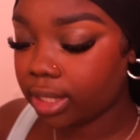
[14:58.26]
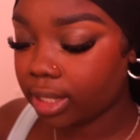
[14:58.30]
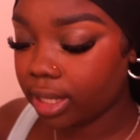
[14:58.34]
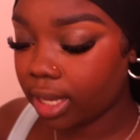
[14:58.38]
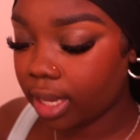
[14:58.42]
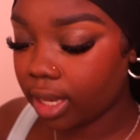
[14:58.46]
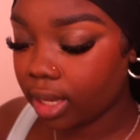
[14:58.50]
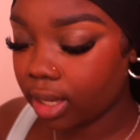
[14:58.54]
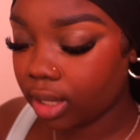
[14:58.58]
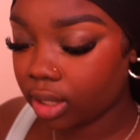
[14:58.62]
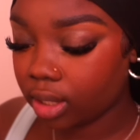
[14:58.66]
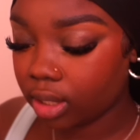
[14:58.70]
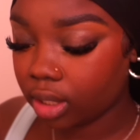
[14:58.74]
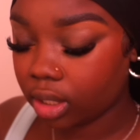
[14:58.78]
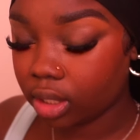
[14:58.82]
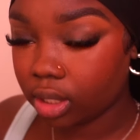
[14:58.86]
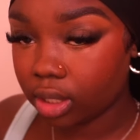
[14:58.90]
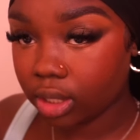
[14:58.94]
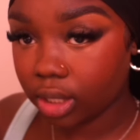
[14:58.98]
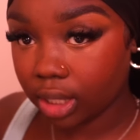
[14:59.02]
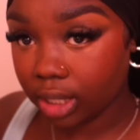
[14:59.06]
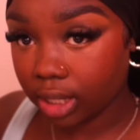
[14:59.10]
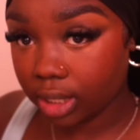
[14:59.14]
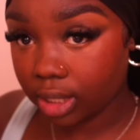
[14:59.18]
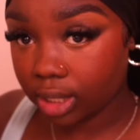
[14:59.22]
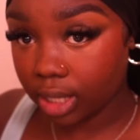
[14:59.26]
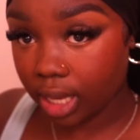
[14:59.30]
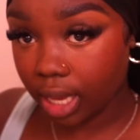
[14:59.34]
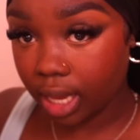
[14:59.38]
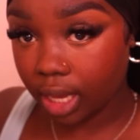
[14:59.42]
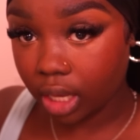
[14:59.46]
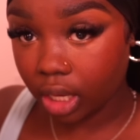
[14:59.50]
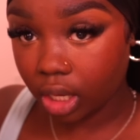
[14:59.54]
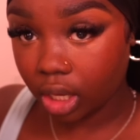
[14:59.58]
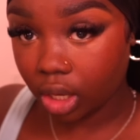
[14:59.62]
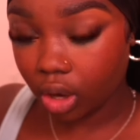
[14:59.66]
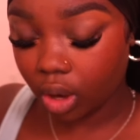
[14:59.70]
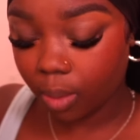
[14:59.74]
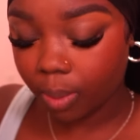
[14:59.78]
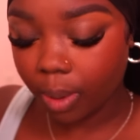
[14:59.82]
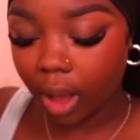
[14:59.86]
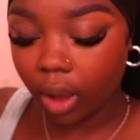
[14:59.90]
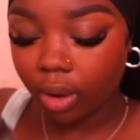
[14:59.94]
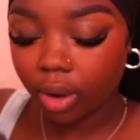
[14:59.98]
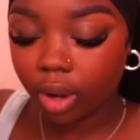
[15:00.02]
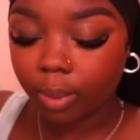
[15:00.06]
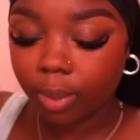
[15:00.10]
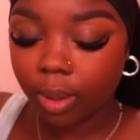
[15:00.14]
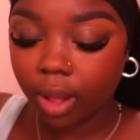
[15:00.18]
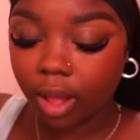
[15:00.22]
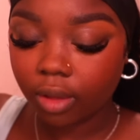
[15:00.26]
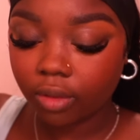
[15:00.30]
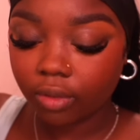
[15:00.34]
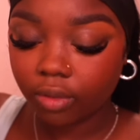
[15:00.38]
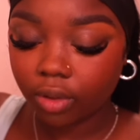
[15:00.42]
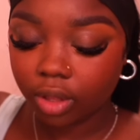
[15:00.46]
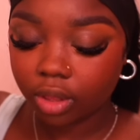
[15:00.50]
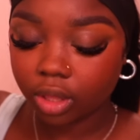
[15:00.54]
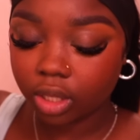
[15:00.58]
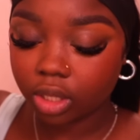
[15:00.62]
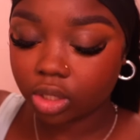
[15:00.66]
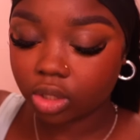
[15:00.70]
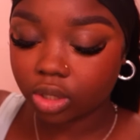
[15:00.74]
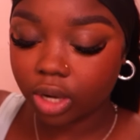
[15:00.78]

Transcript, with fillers: dear, you're just gonna take your powder puff, this